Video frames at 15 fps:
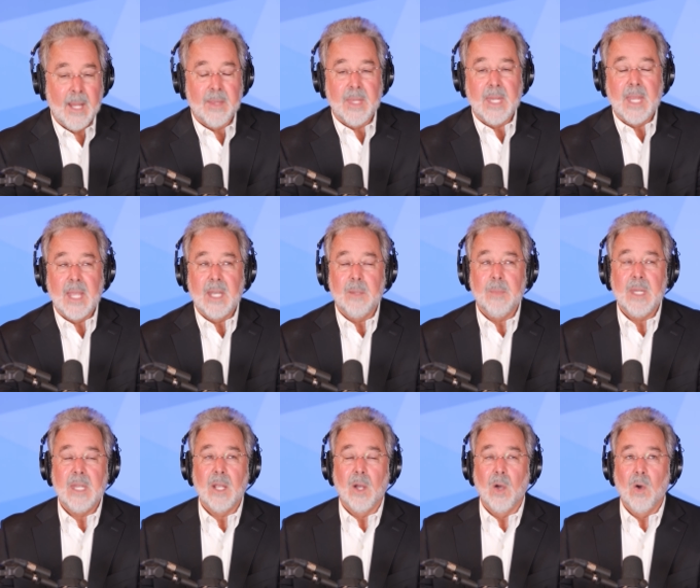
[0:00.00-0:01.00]
the
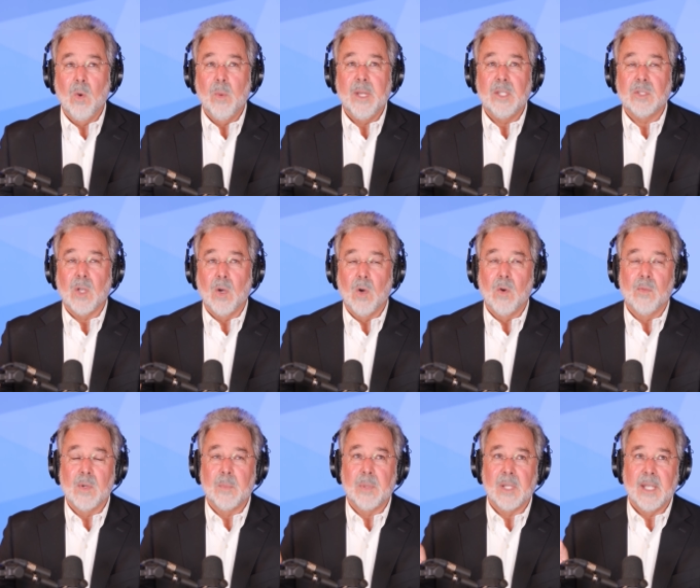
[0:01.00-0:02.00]
enemy always
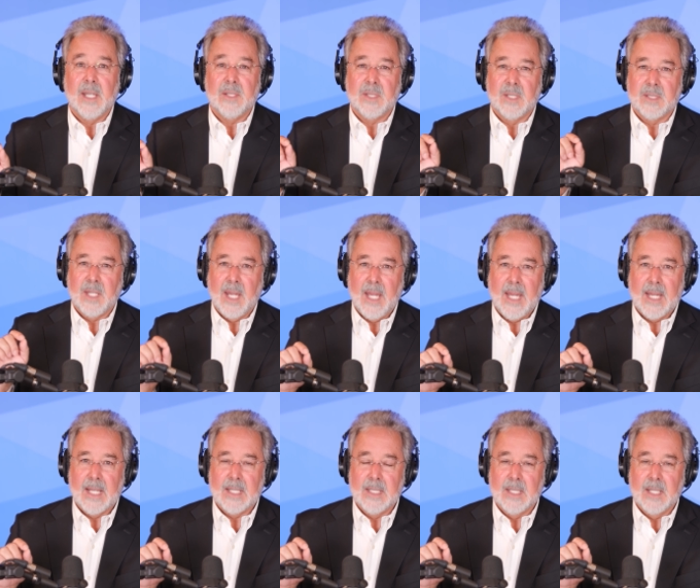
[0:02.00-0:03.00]
overplays his
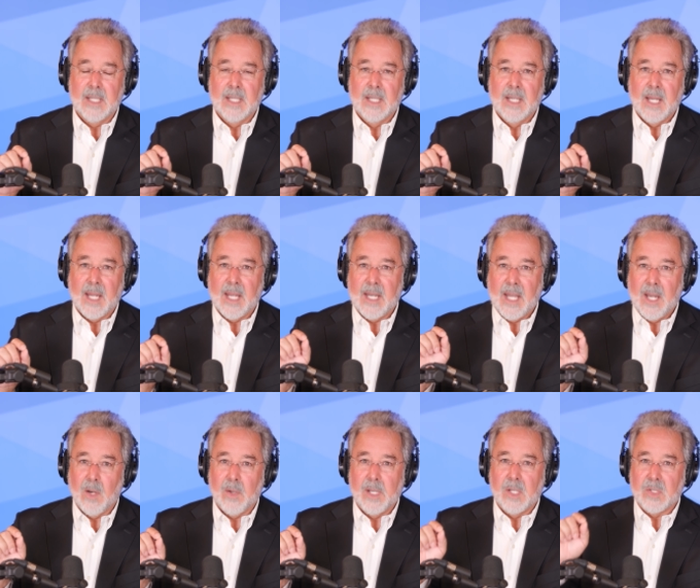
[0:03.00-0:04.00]
hand at
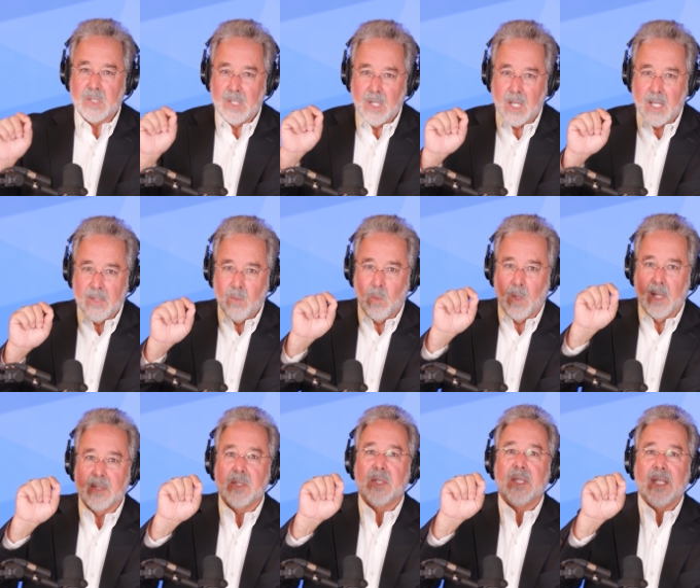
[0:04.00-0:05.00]
areas god
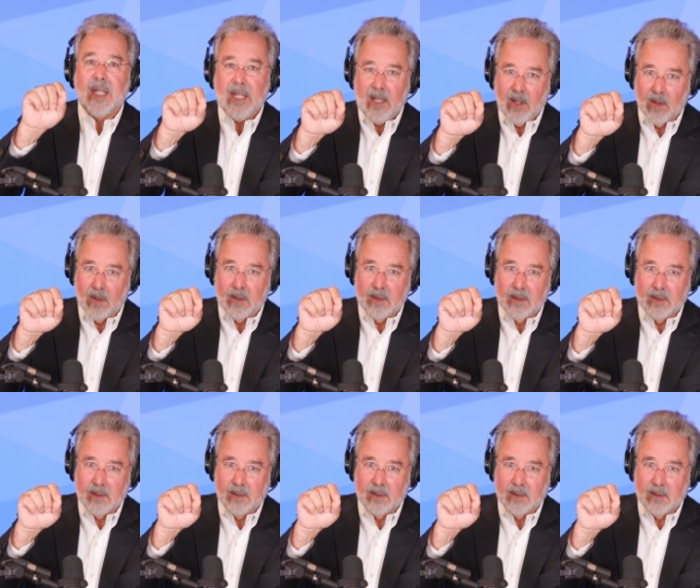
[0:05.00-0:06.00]
wants to heal
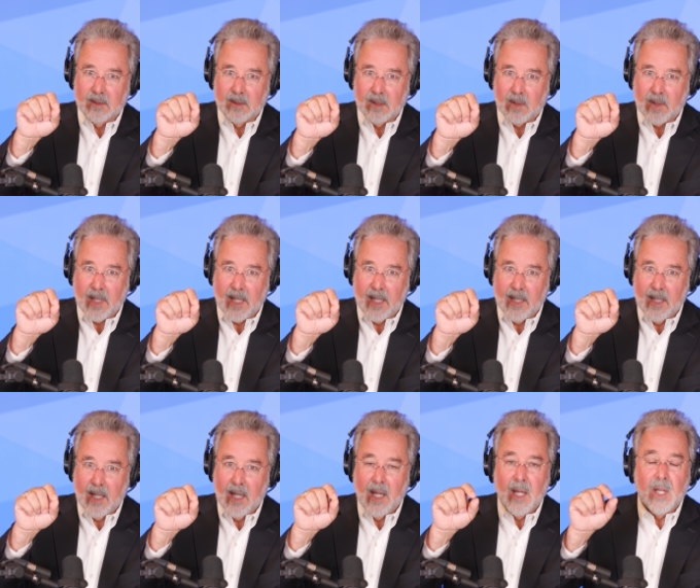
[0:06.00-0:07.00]
okay
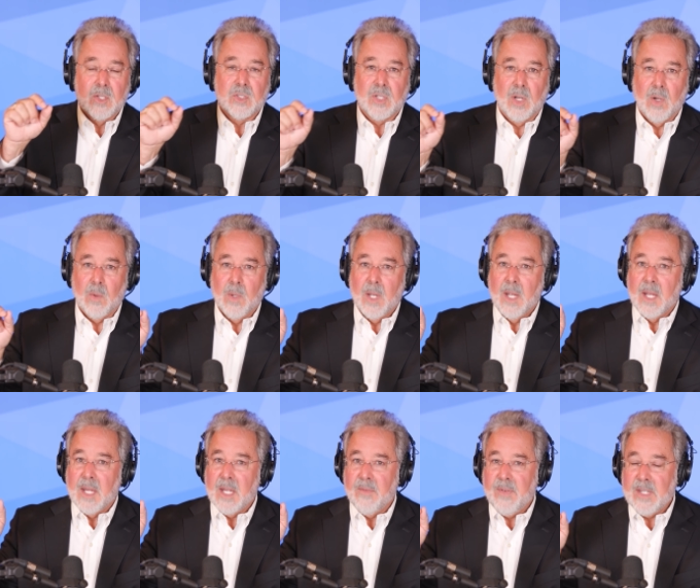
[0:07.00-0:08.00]
so
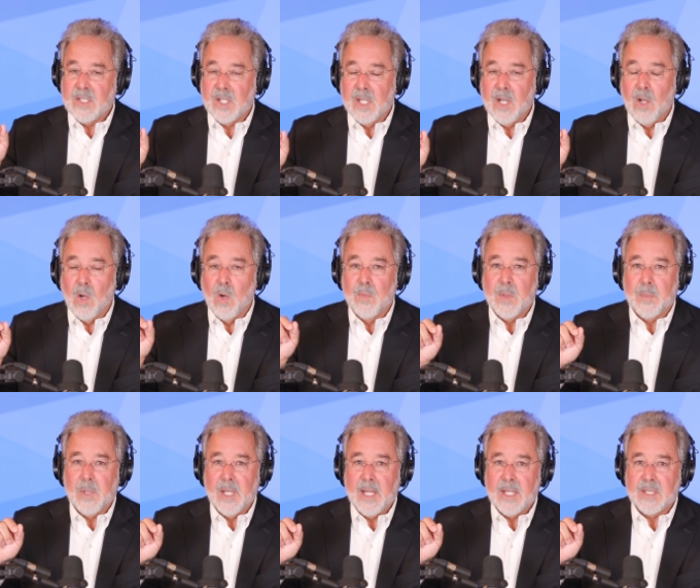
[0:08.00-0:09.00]
if he's going to
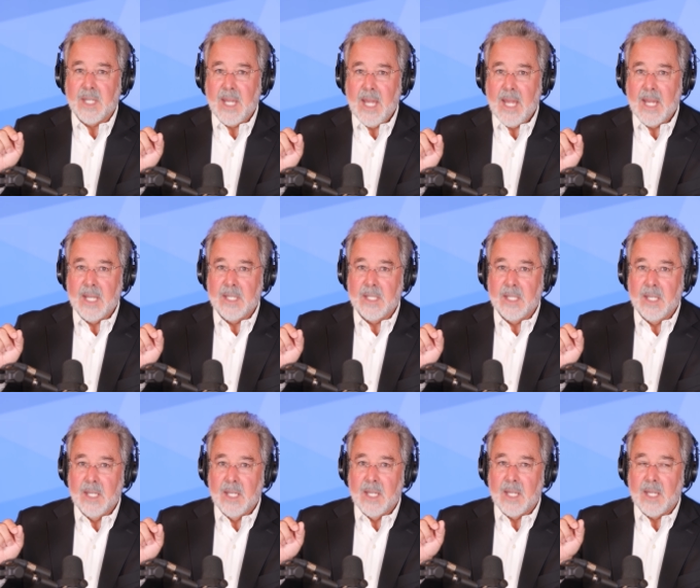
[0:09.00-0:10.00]
overplay his hand
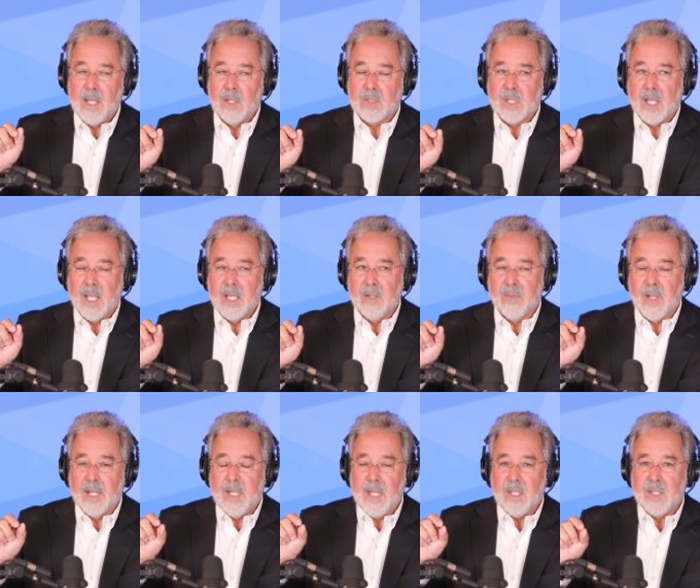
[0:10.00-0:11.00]
it's kind of
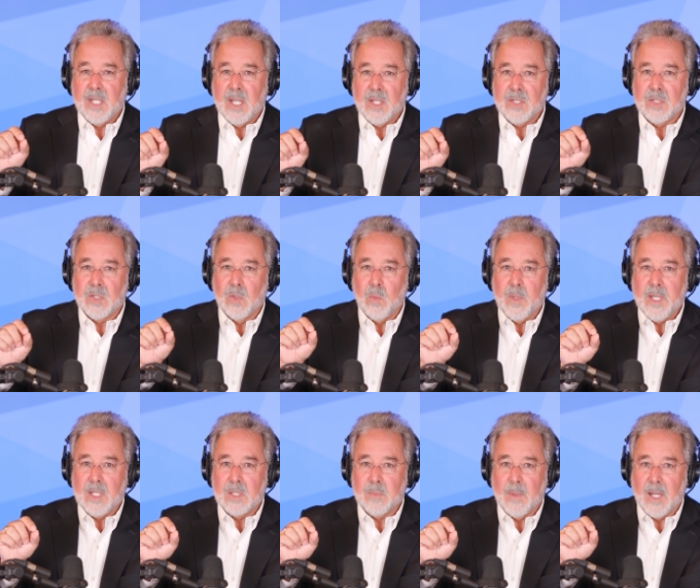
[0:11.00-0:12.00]
like he tests the
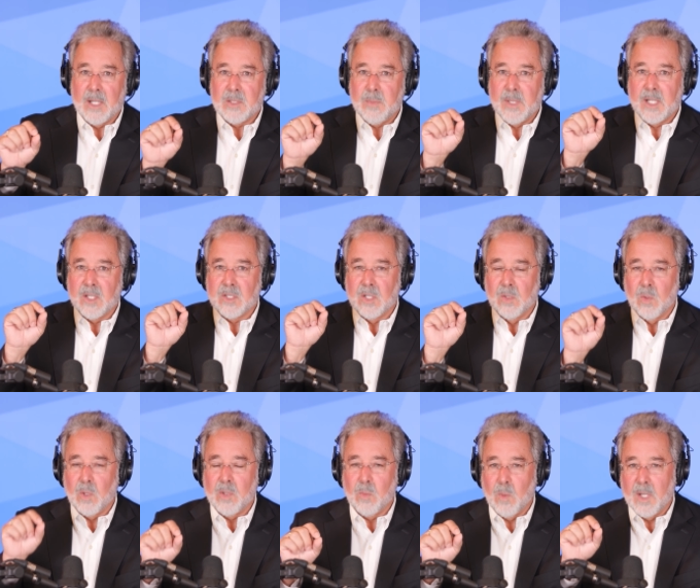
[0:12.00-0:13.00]
weak spots because the
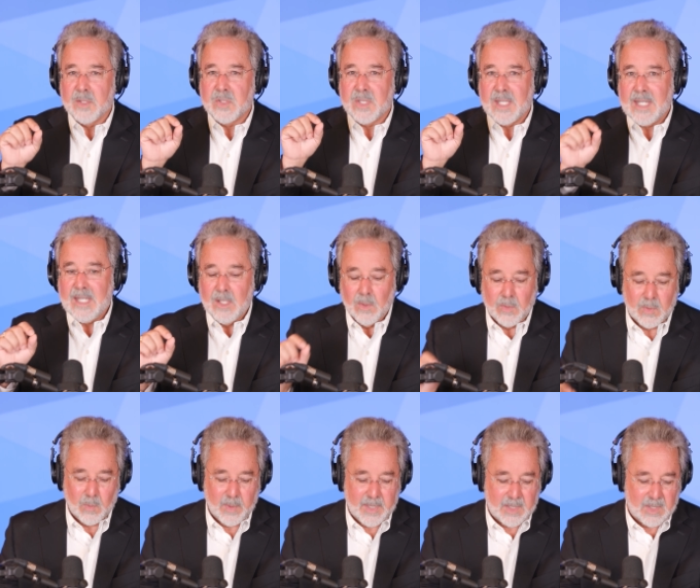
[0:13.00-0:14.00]
lord wants to heal the
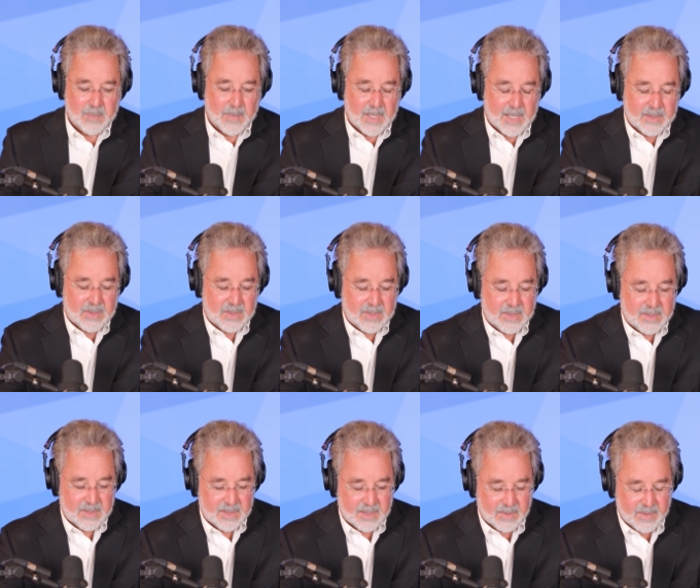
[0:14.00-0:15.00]
weak spots
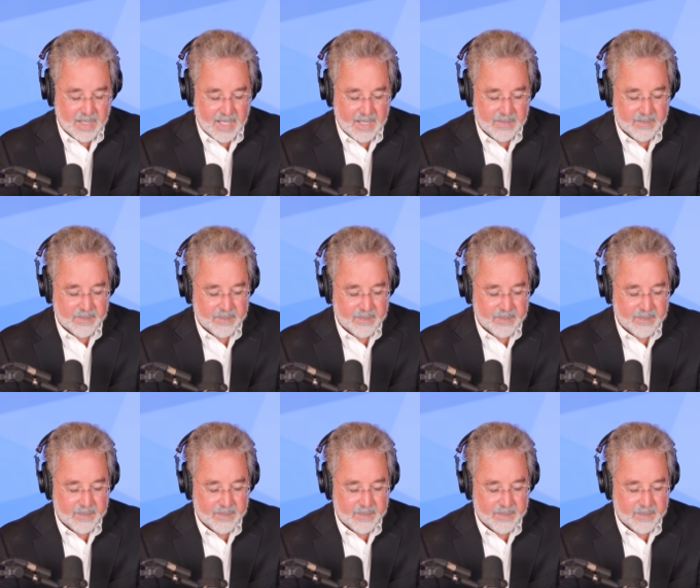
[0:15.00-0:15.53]
okay